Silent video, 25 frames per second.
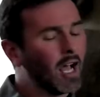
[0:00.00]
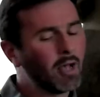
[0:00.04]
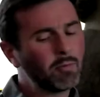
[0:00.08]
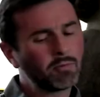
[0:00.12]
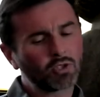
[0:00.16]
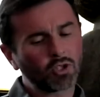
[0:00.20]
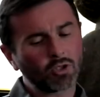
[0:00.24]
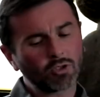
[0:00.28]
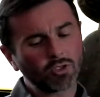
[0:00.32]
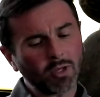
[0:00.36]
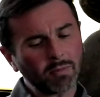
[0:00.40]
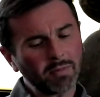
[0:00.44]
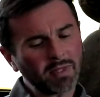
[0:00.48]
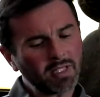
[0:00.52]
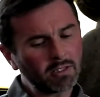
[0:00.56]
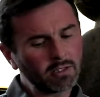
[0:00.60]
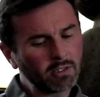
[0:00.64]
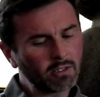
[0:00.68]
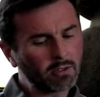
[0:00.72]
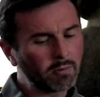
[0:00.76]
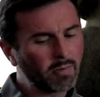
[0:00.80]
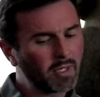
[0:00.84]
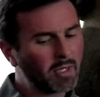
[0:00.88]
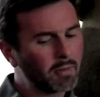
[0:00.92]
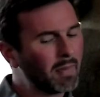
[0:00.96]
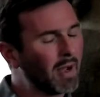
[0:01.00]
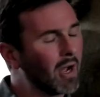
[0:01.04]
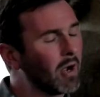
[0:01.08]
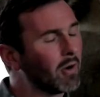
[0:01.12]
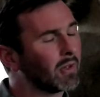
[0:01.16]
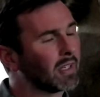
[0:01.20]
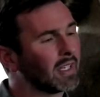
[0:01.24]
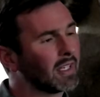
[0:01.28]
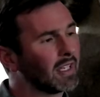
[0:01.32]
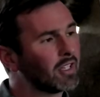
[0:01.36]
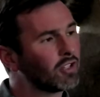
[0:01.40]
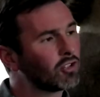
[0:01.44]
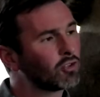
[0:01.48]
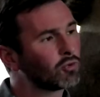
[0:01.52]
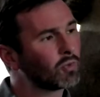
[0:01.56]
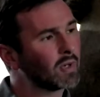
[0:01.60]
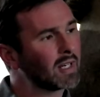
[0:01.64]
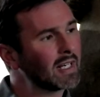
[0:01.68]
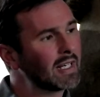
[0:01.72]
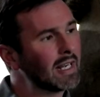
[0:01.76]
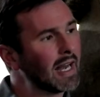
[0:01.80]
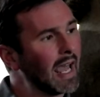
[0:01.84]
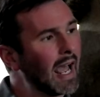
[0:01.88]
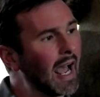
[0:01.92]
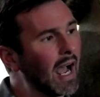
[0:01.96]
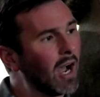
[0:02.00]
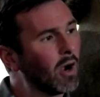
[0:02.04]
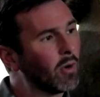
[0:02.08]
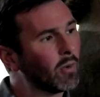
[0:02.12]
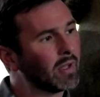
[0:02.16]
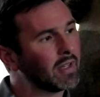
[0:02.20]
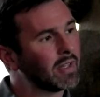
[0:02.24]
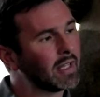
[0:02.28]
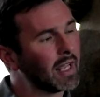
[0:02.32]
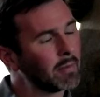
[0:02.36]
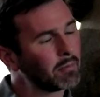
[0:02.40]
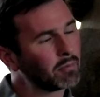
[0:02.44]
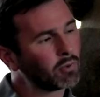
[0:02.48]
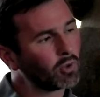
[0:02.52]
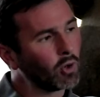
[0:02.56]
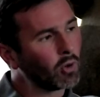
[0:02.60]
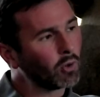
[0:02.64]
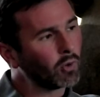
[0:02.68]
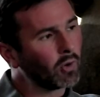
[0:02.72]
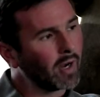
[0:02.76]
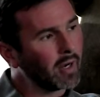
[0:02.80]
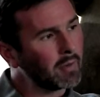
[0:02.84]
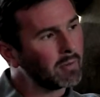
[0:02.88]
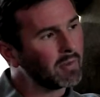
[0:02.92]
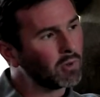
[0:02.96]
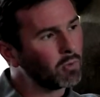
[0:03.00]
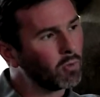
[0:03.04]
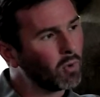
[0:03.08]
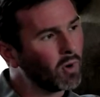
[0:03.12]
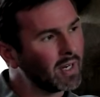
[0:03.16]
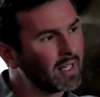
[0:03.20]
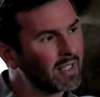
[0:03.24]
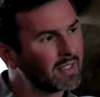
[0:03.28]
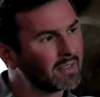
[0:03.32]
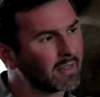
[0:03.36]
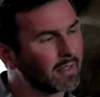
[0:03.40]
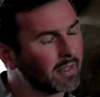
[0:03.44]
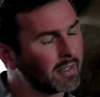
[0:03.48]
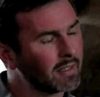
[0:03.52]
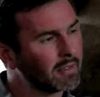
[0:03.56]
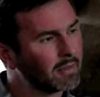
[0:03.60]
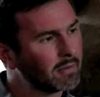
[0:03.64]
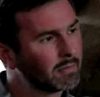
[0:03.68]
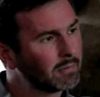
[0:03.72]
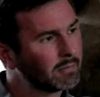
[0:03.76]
So tell me a little bit about Kids Read Now and that program, and what is it?